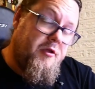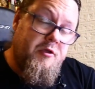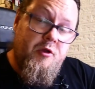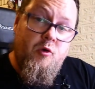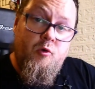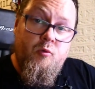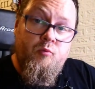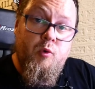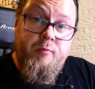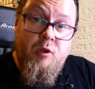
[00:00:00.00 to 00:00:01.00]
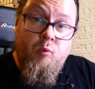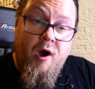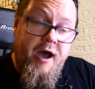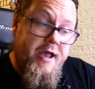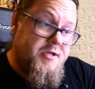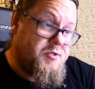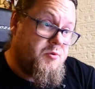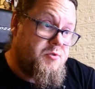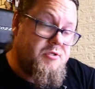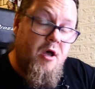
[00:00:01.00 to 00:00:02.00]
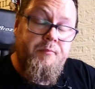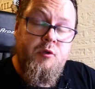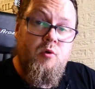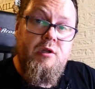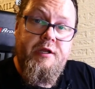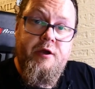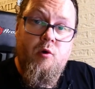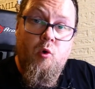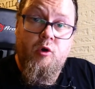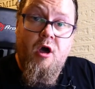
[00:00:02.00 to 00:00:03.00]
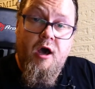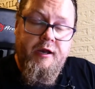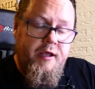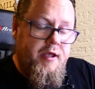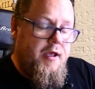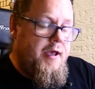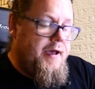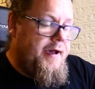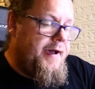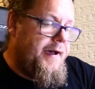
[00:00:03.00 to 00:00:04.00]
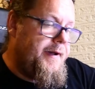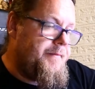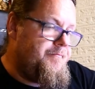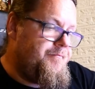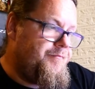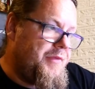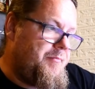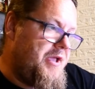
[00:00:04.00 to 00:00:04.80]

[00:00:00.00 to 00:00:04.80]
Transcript: you know, would be wise to stop nuclear or not. Um, they